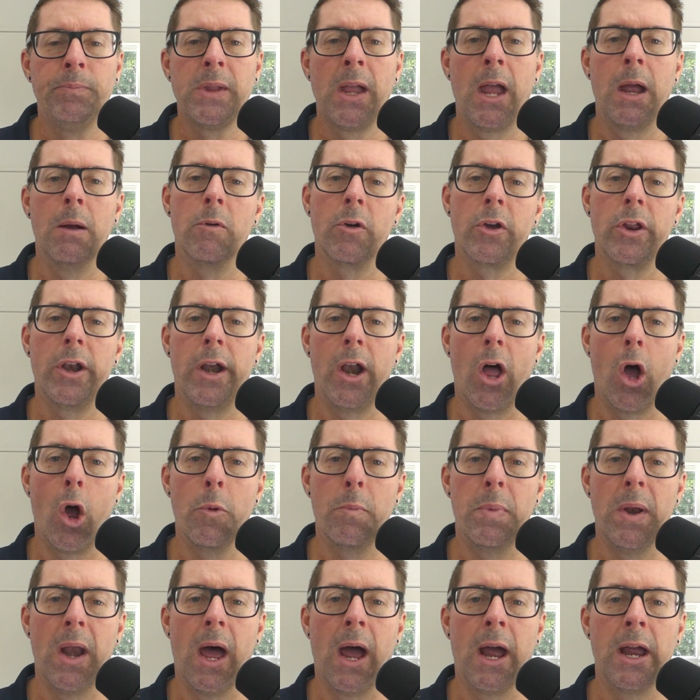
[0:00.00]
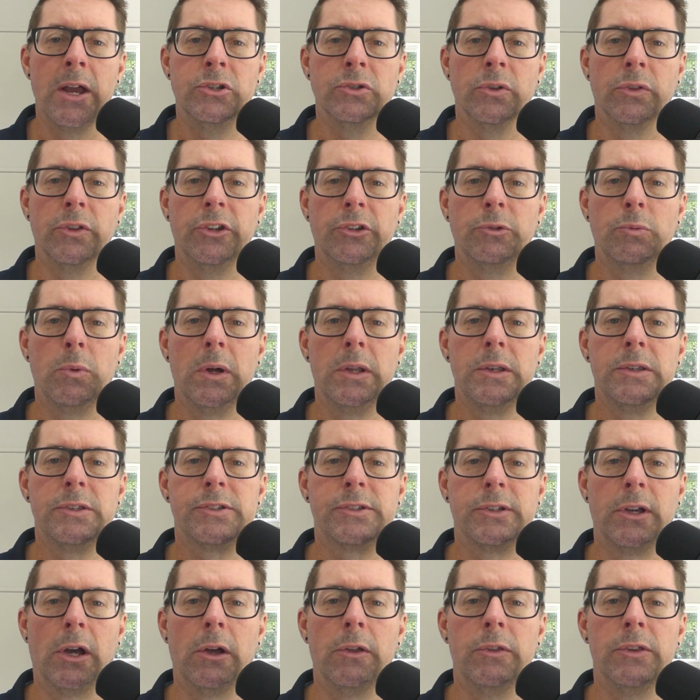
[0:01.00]
And we've got an open age on this one,
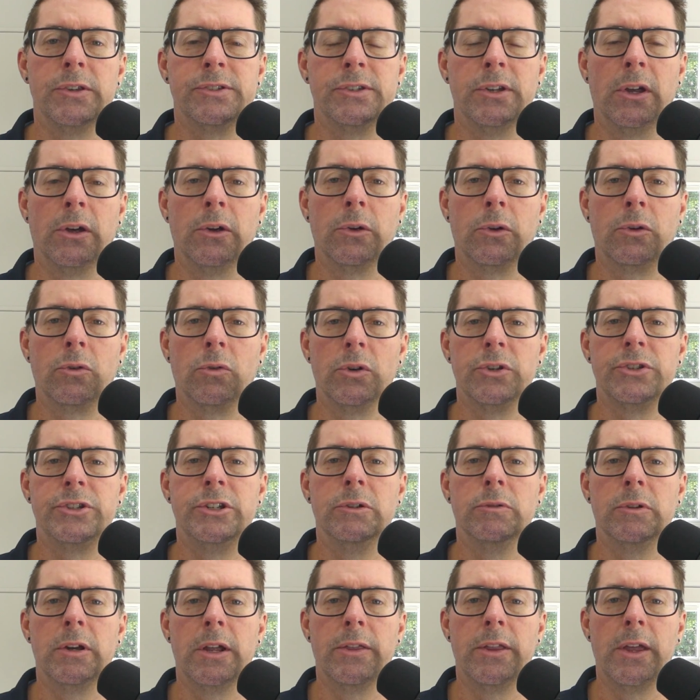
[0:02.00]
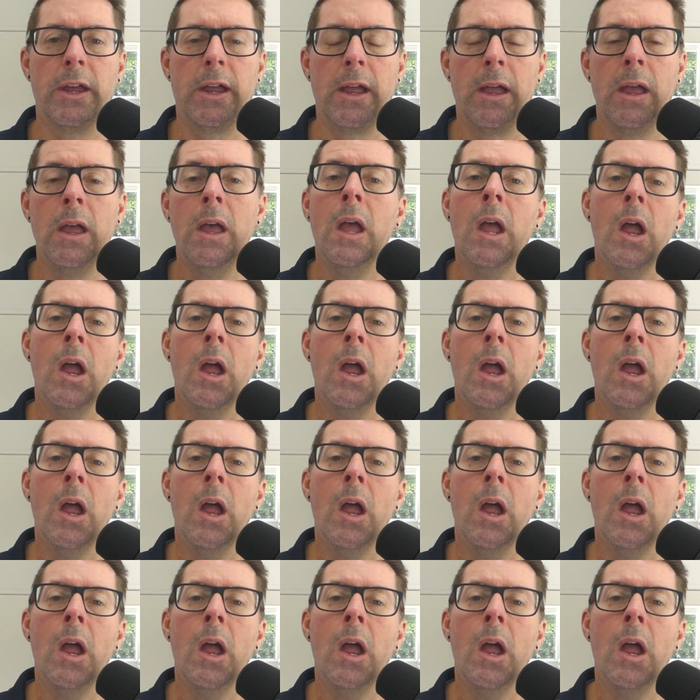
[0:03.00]
so there's no criteria there.